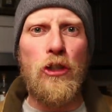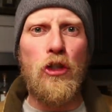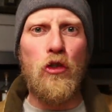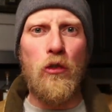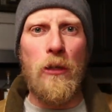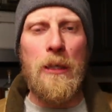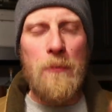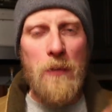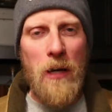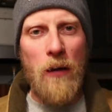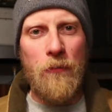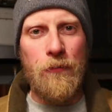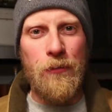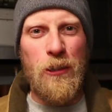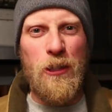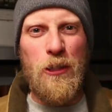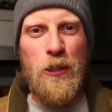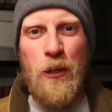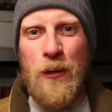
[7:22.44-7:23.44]
extreme
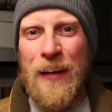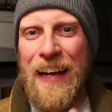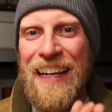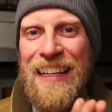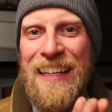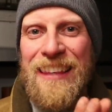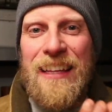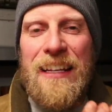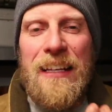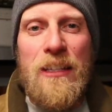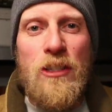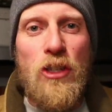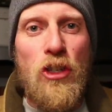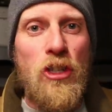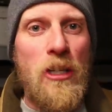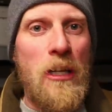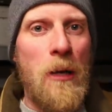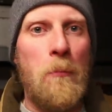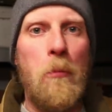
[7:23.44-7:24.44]
comfort. Is there anything that's
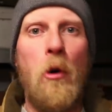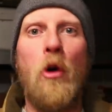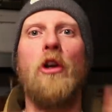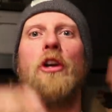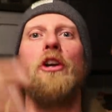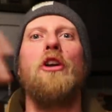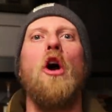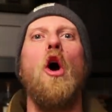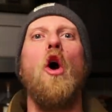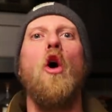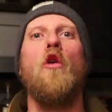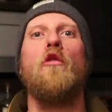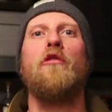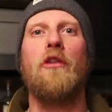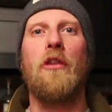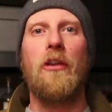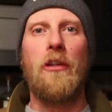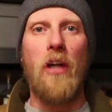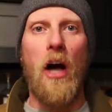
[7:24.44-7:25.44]
just gonna put it
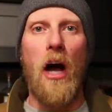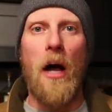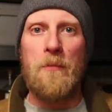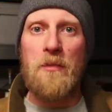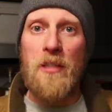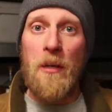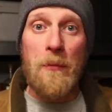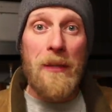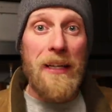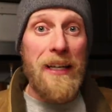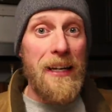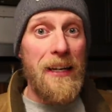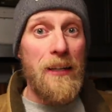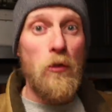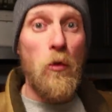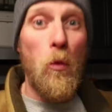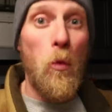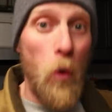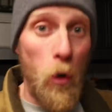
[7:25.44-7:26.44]
over the top? Something that
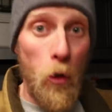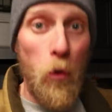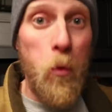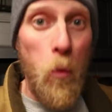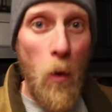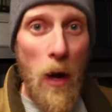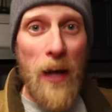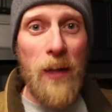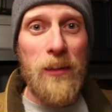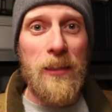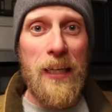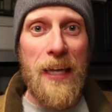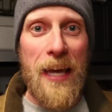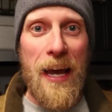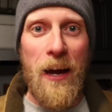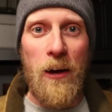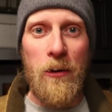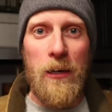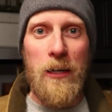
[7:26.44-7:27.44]
is worthwhile to
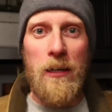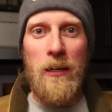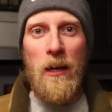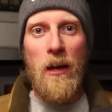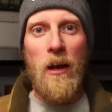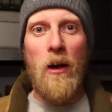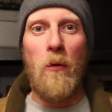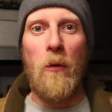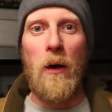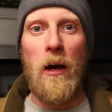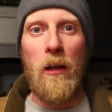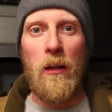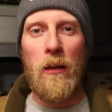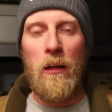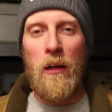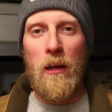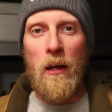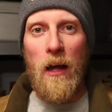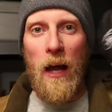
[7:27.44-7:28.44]
carry?
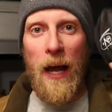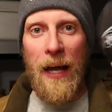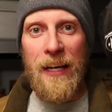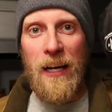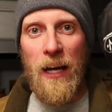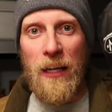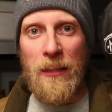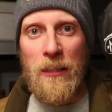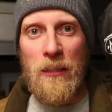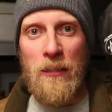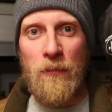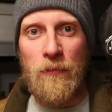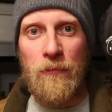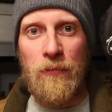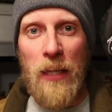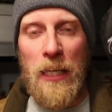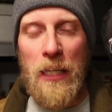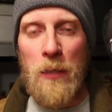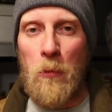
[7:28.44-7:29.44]
Well, I got this
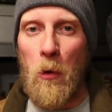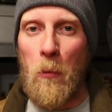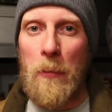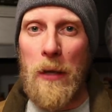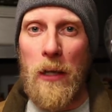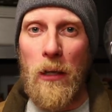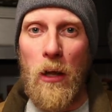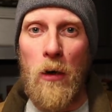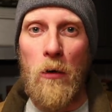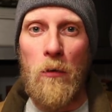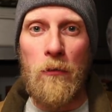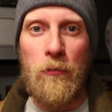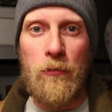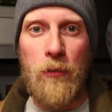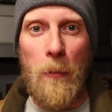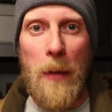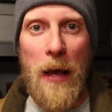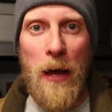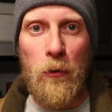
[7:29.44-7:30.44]
inflatable pillow
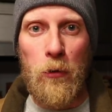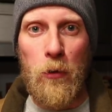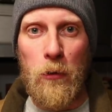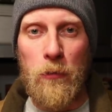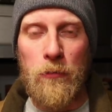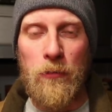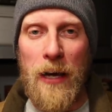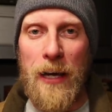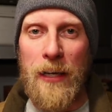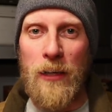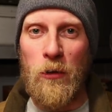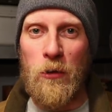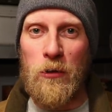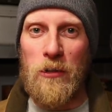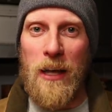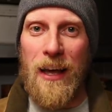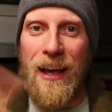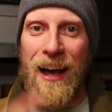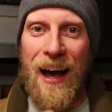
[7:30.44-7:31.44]
from Outdoor
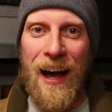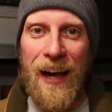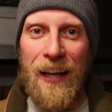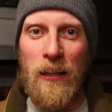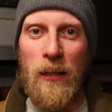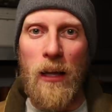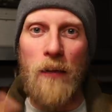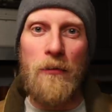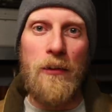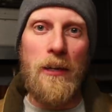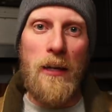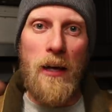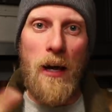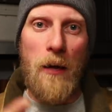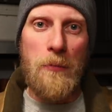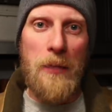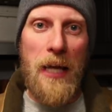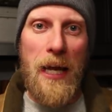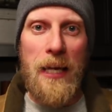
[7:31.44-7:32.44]
Vitals. I love it,
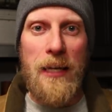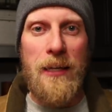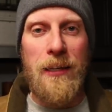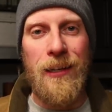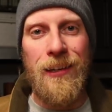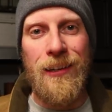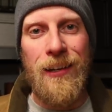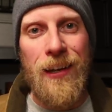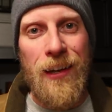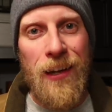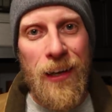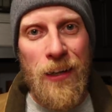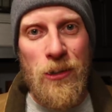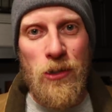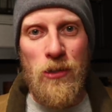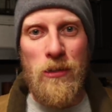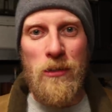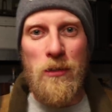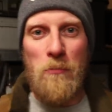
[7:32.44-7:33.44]
I'm taking it.
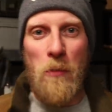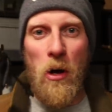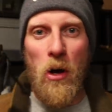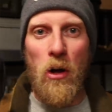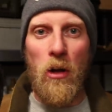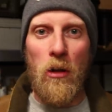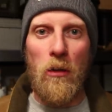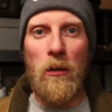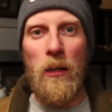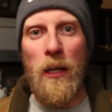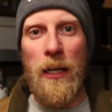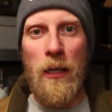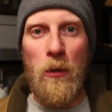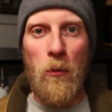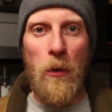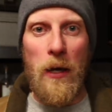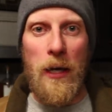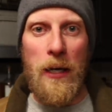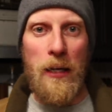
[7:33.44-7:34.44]
It's small,
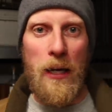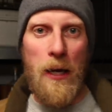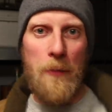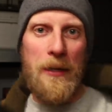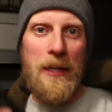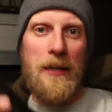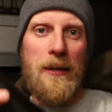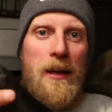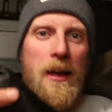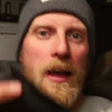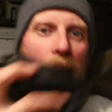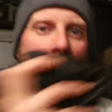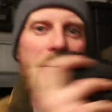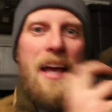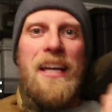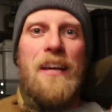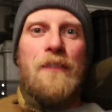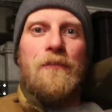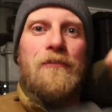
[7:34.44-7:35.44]
lightweight. I mean,
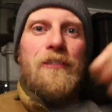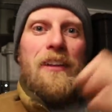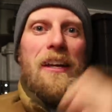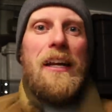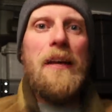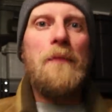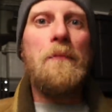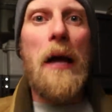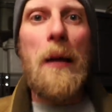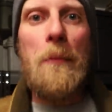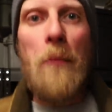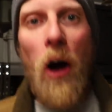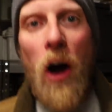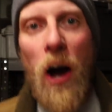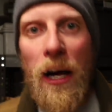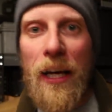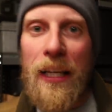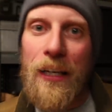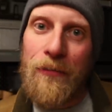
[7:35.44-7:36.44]
I could fit it in my
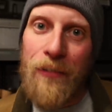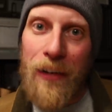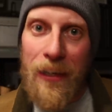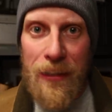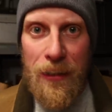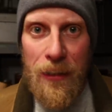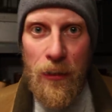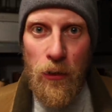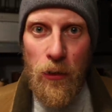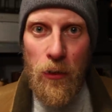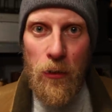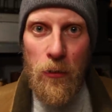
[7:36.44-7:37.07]
pocket if I need